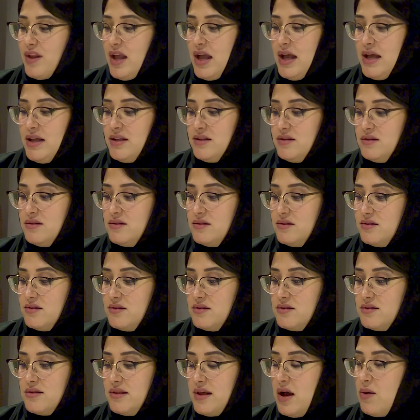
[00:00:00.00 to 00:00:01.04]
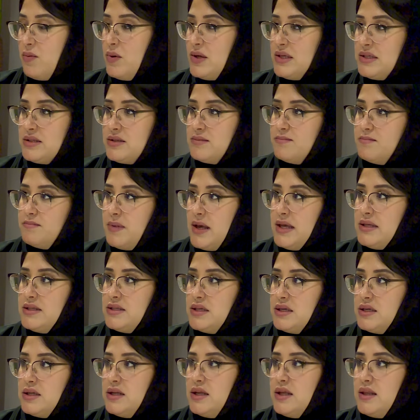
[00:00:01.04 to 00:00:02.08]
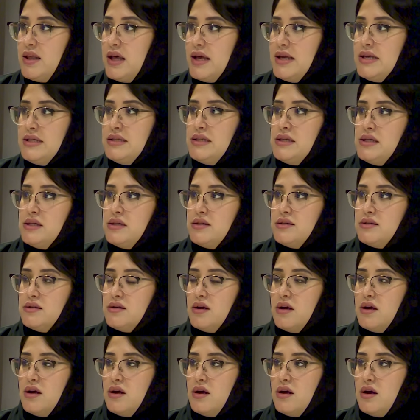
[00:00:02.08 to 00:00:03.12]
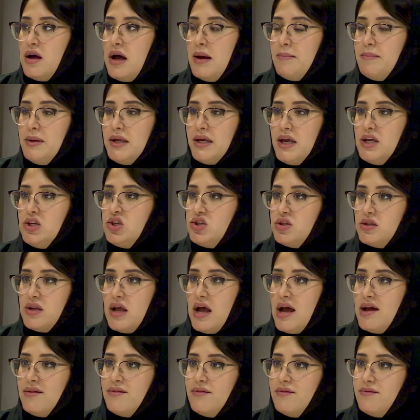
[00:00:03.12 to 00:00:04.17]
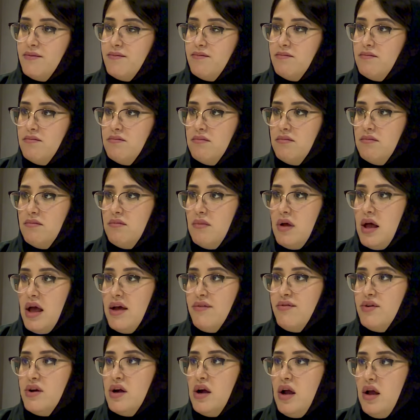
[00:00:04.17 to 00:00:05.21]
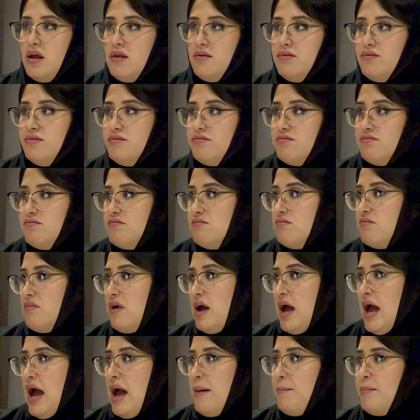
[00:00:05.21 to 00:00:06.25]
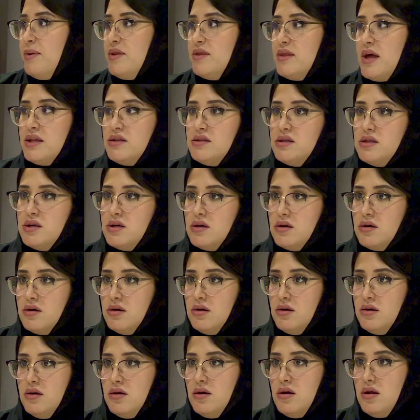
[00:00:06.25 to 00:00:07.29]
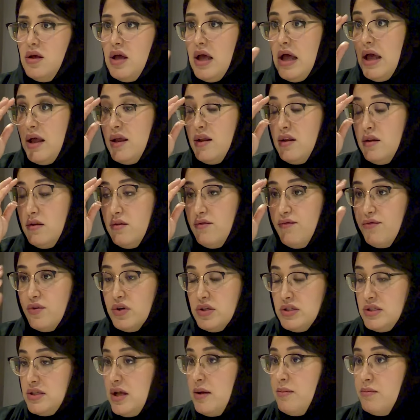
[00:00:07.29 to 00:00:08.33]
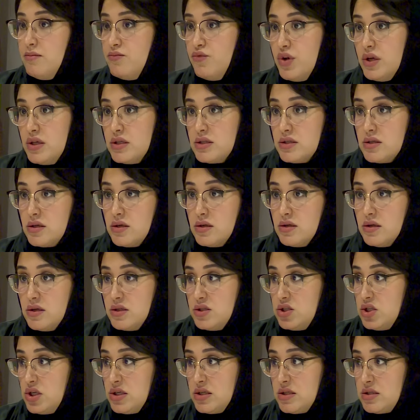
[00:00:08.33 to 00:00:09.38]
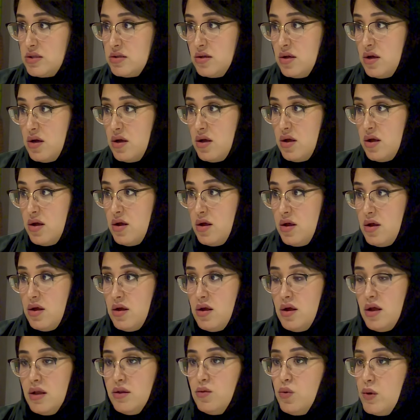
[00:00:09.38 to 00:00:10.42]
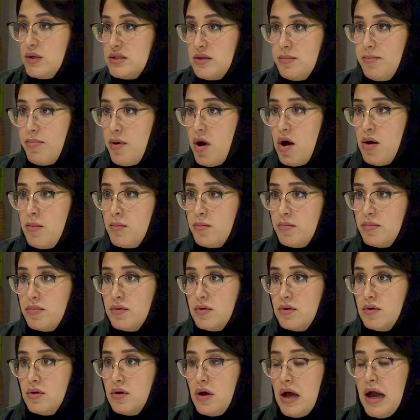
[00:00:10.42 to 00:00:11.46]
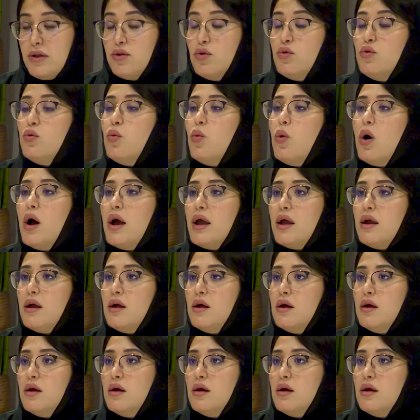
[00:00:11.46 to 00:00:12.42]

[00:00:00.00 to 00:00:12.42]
and that was basically the easiest application have ever happened that year. And for some reason, it was the bump. I don't know why.